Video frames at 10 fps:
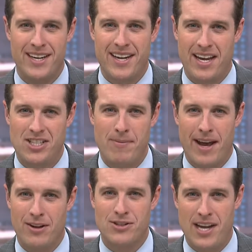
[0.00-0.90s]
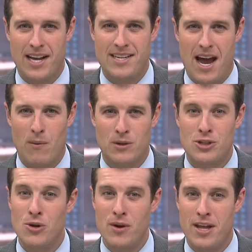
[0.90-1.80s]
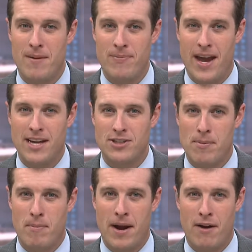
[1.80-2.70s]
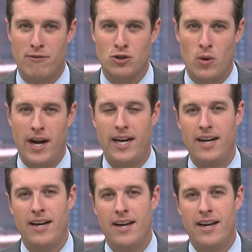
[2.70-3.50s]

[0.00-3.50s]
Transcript: Casey Baylor sat down with two of them as they prepare for training,